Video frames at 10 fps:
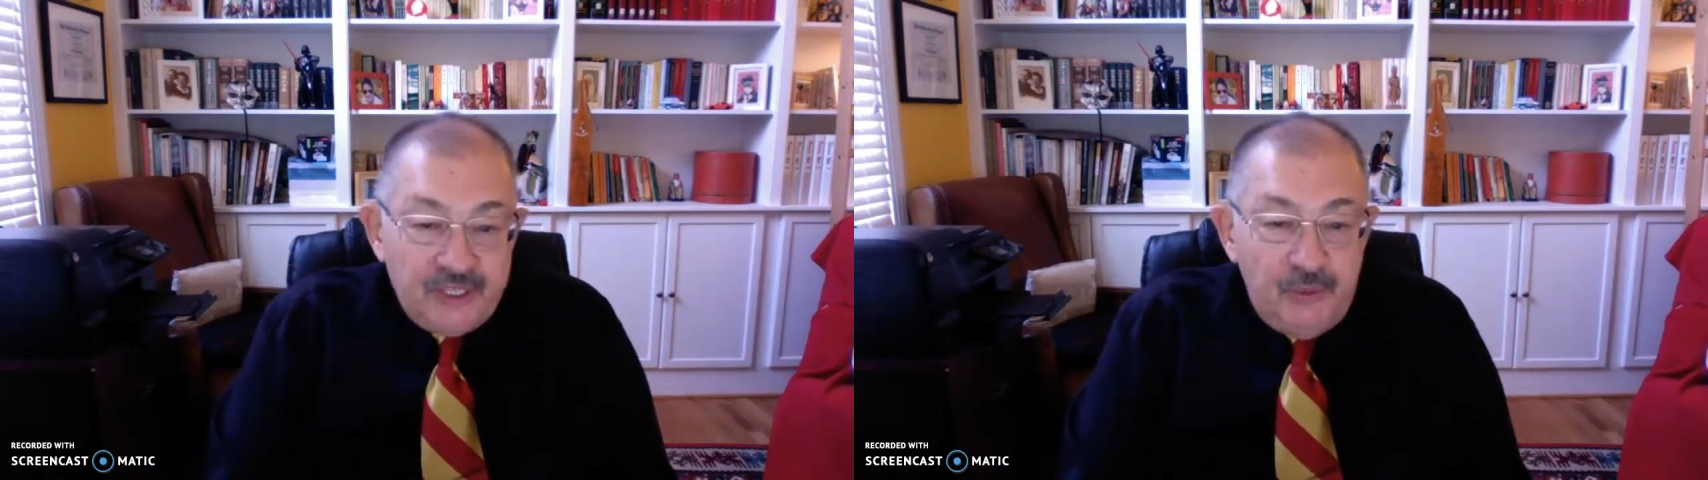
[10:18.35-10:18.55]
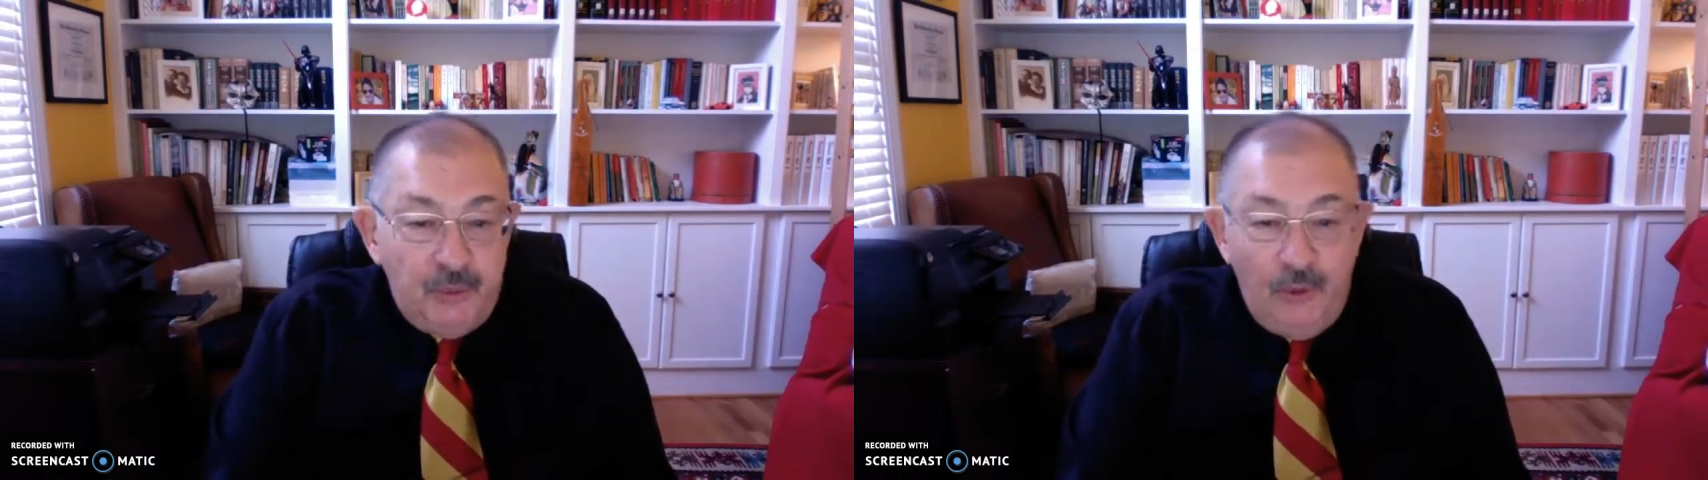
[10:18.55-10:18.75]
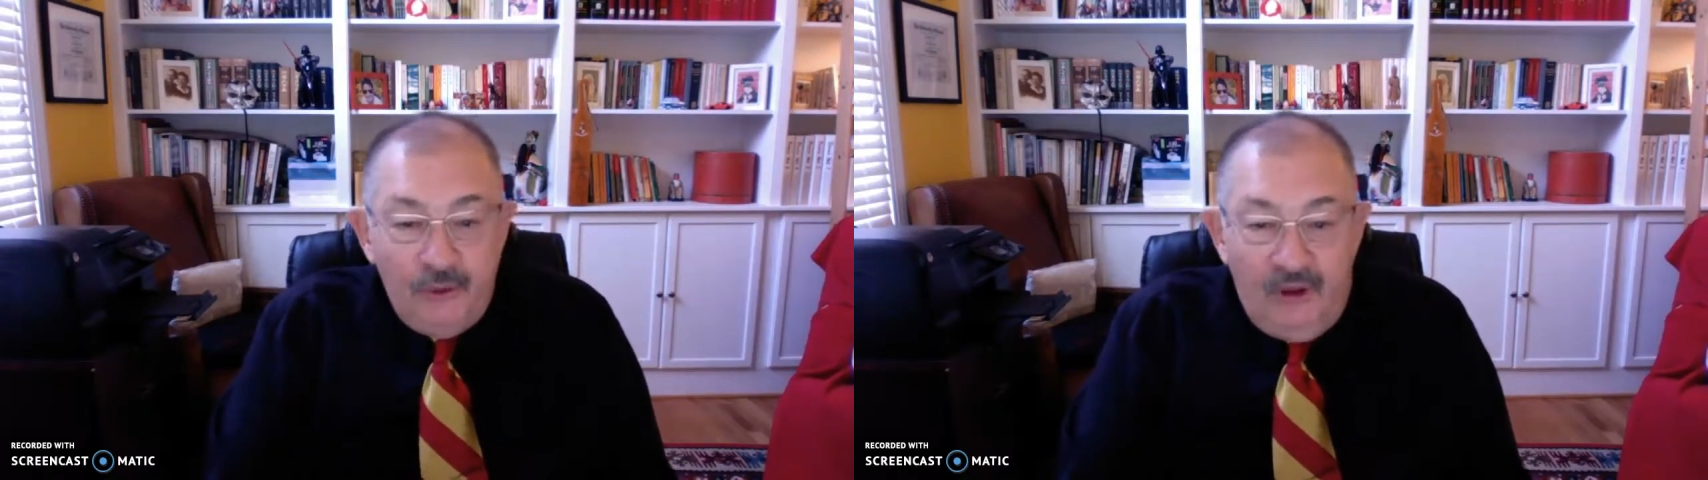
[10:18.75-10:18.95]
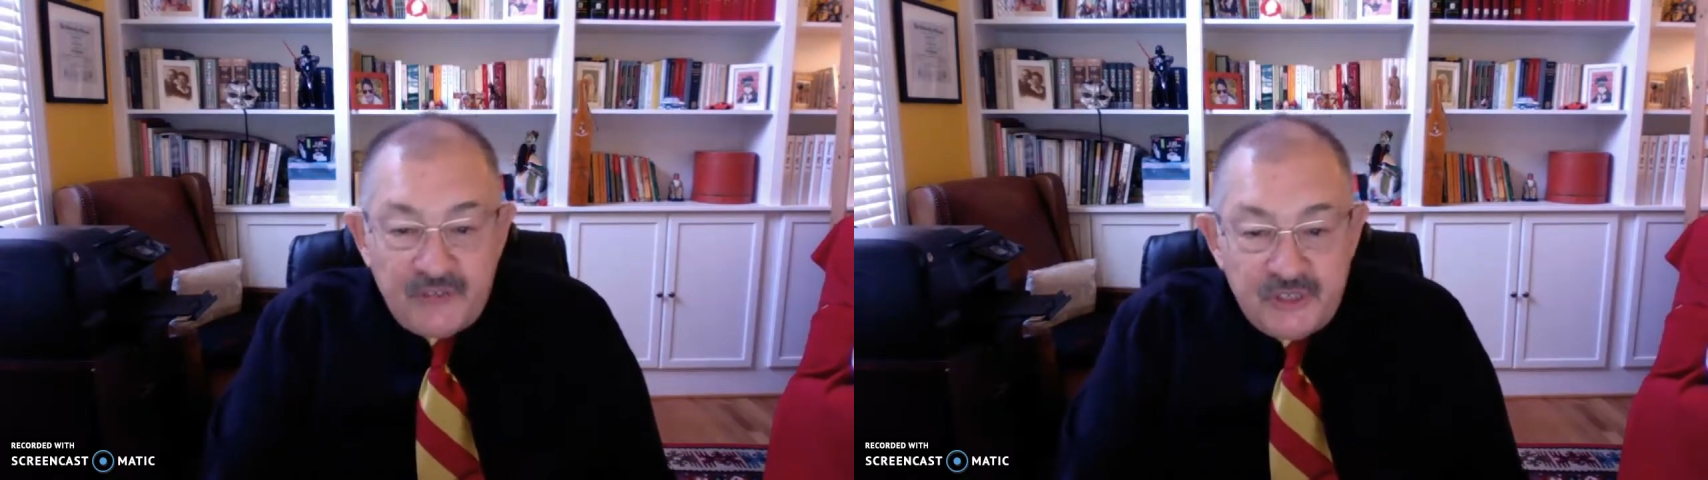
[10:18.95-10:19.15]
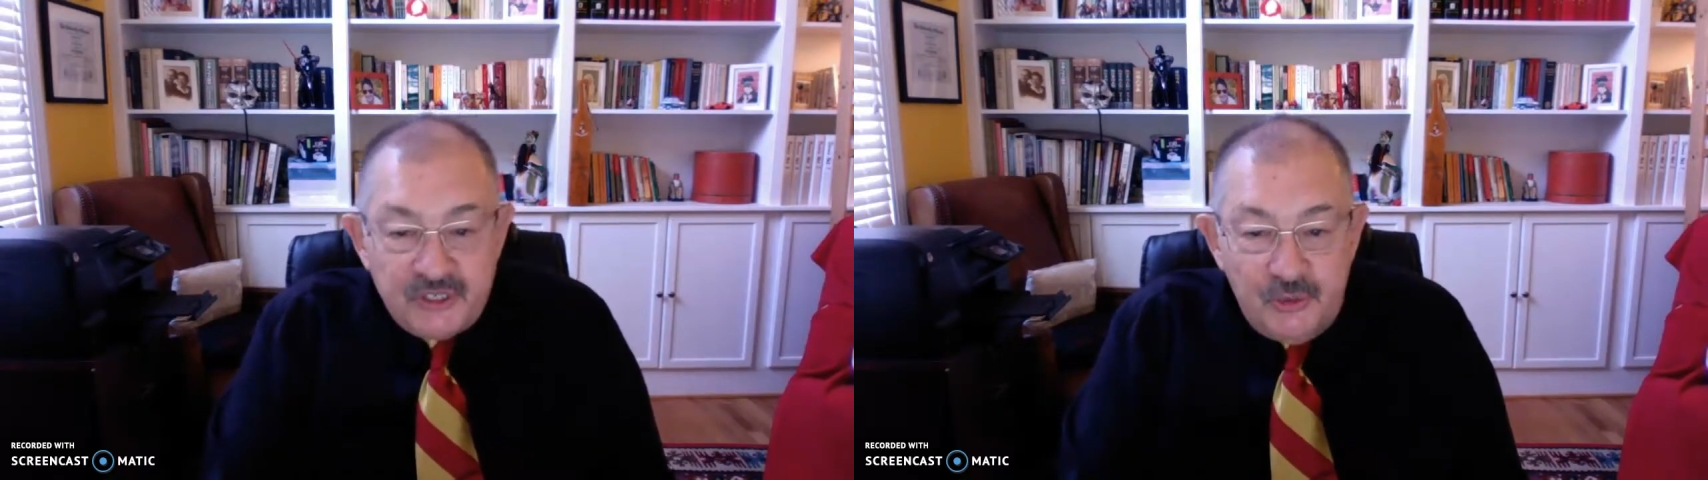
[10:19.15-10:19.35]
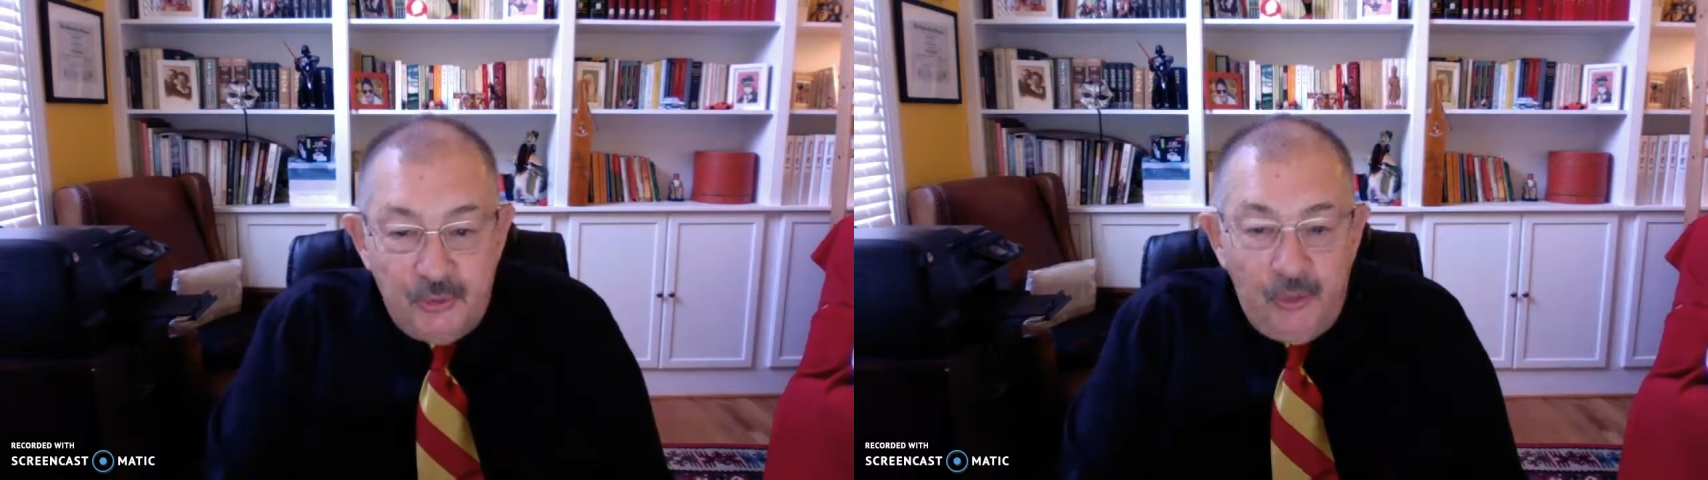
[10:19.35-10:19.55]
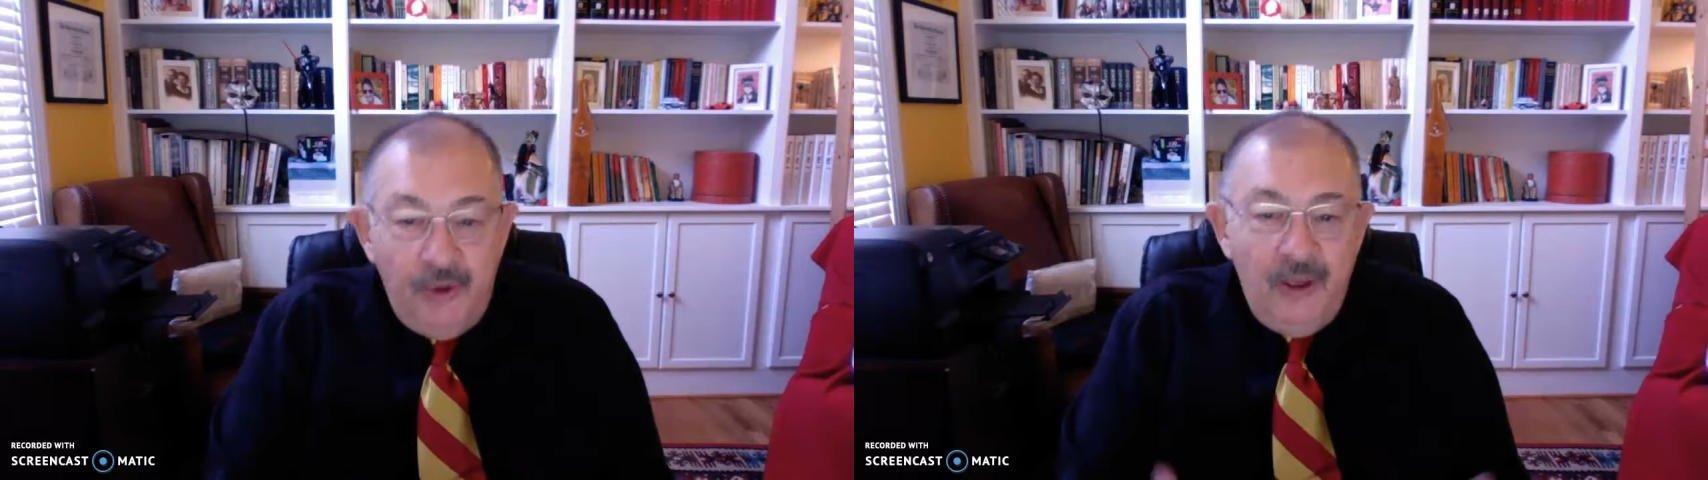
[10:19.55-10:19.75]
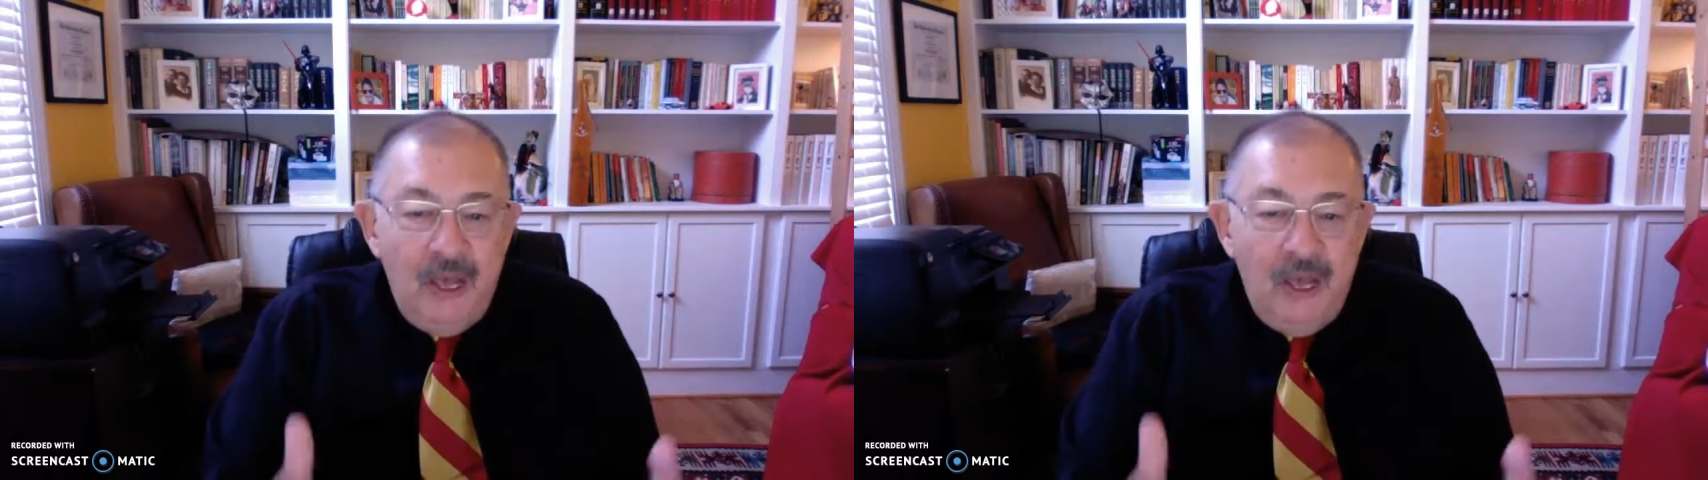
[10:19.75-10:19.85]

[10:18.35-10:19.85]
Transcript: no report, the officer has no report,